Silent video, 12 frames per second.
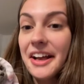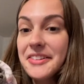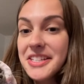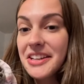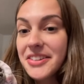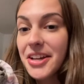I'll
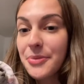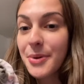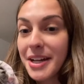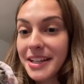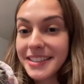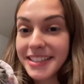tell y'all
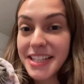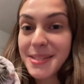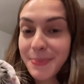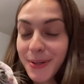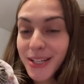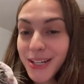what, this
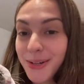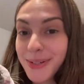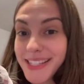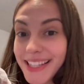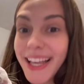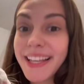burrito
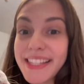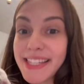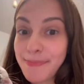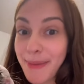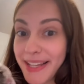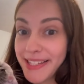is a lot
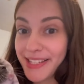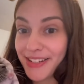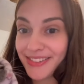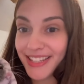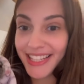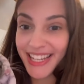
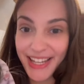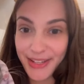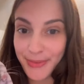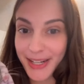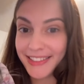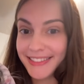spicier than the
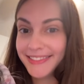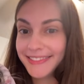other one.